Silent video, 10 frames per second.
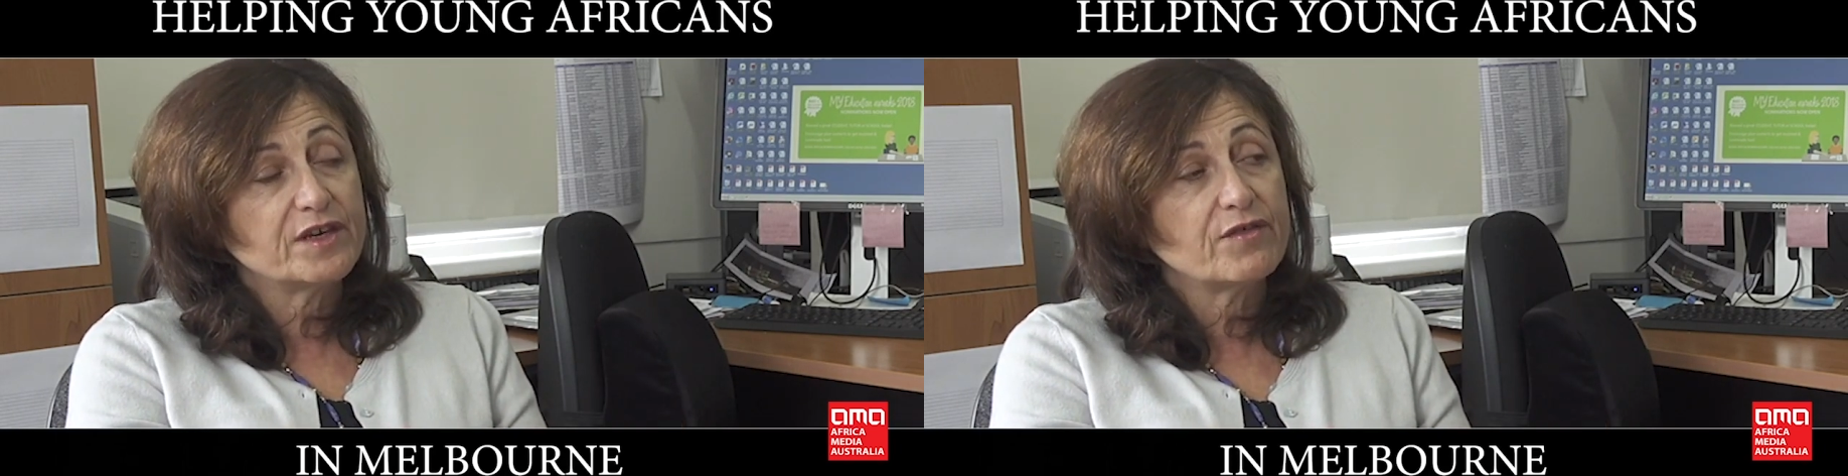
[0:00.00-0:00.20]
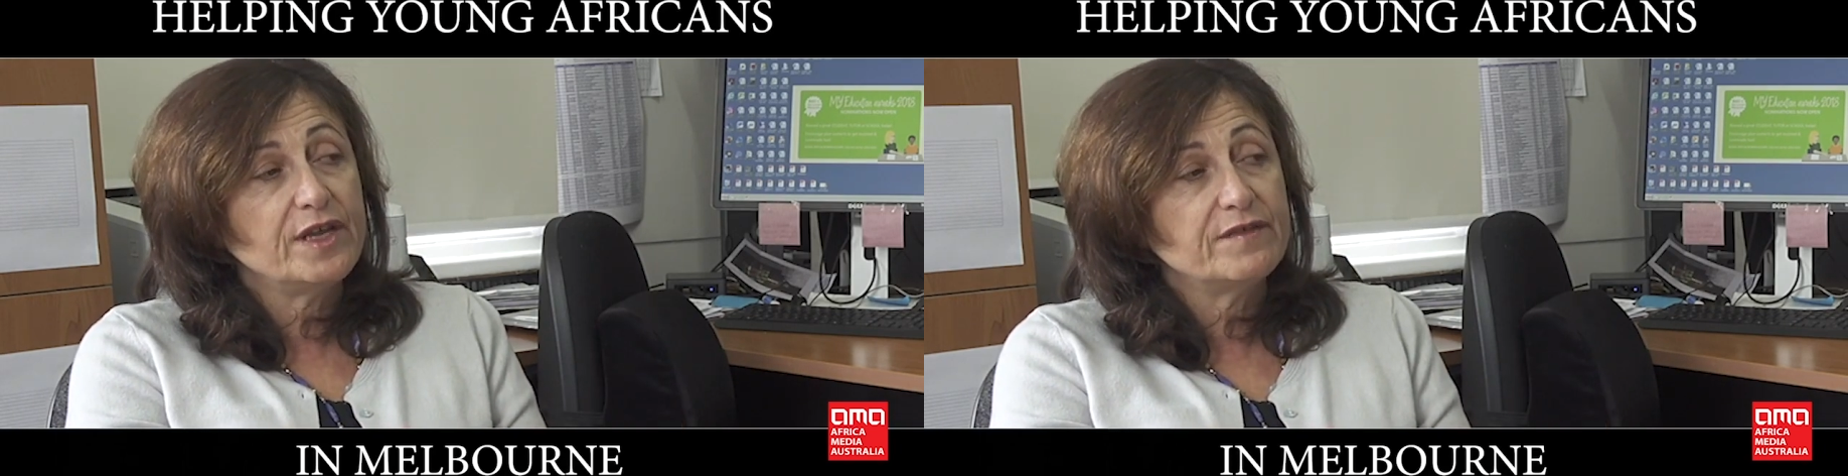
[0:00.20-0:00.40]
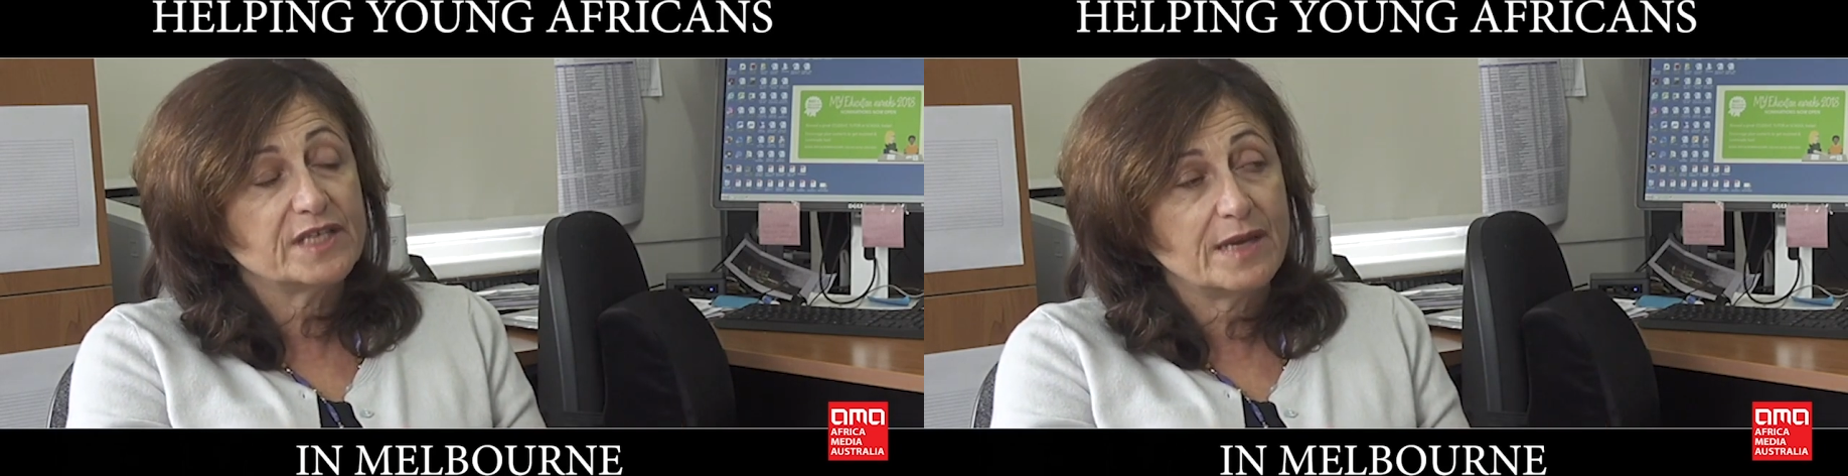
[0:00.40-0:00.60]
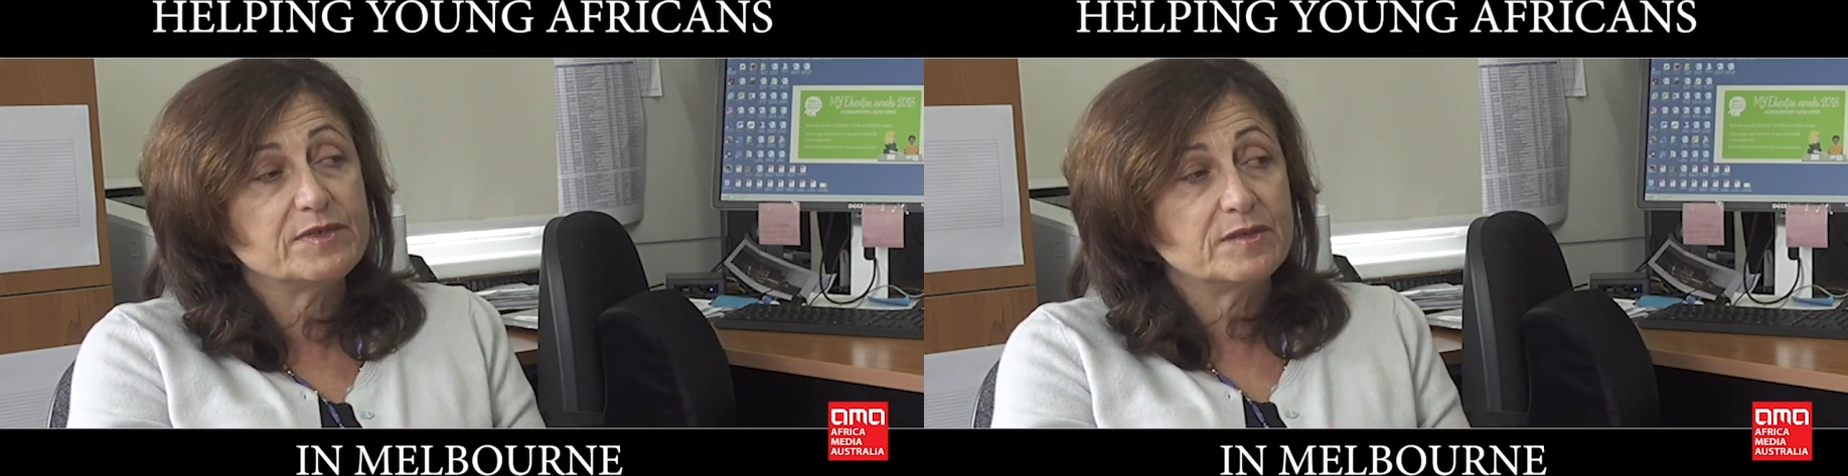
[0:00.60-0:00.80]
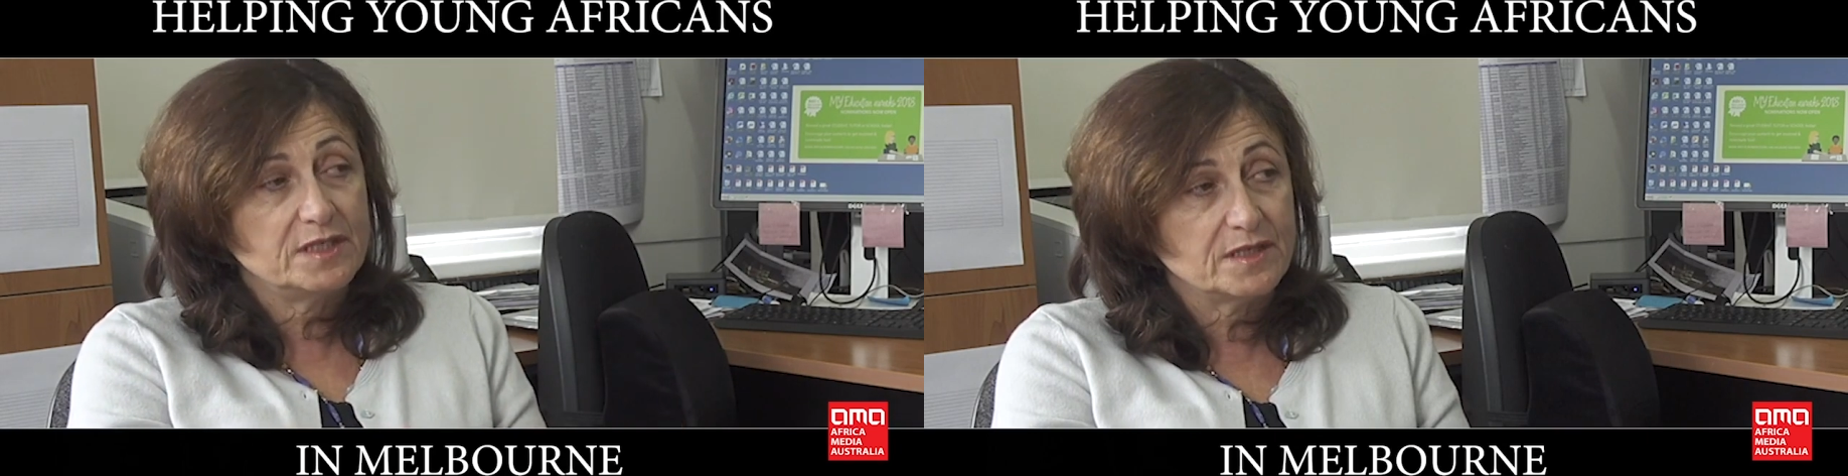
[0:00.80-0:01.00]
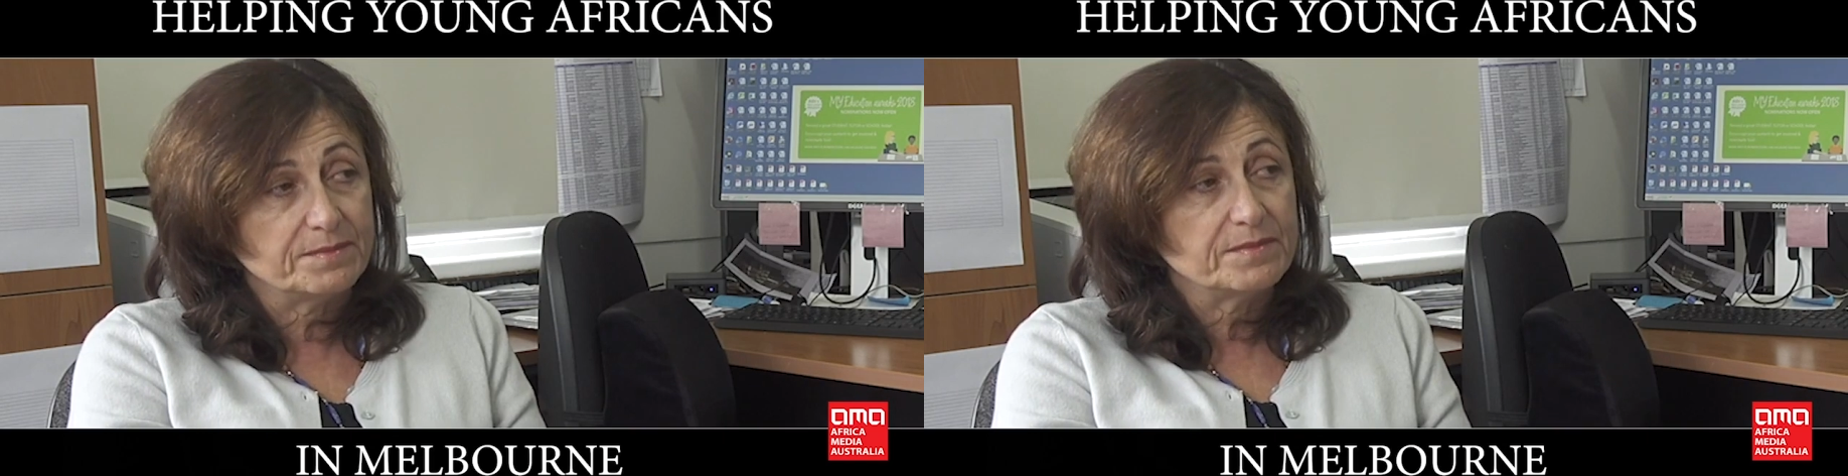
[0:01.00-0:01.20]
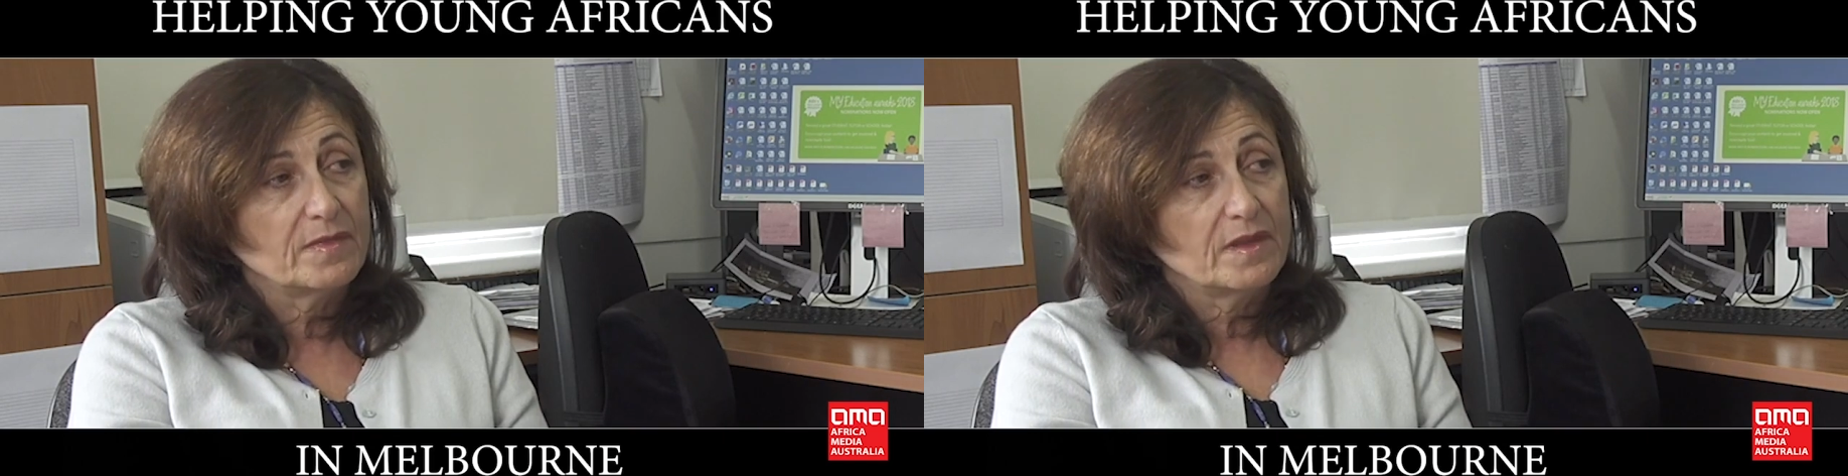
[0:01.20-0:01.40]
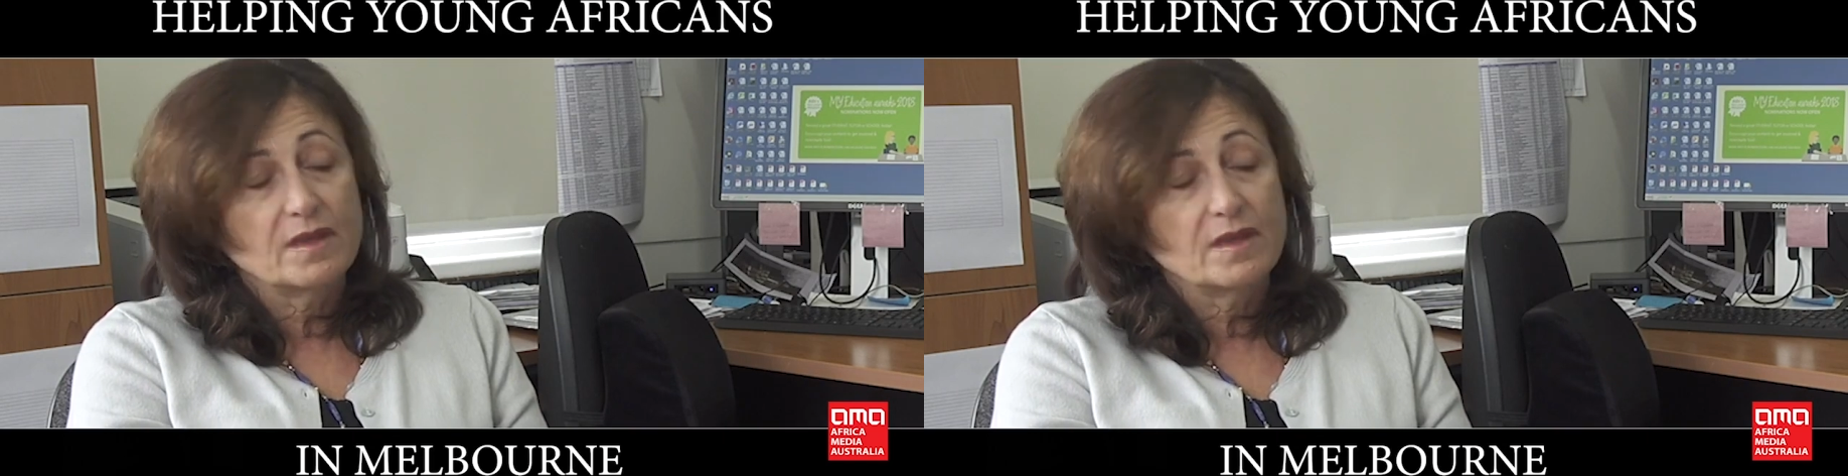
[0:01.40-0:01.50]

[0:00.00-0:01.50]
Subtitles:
degree of scepticism.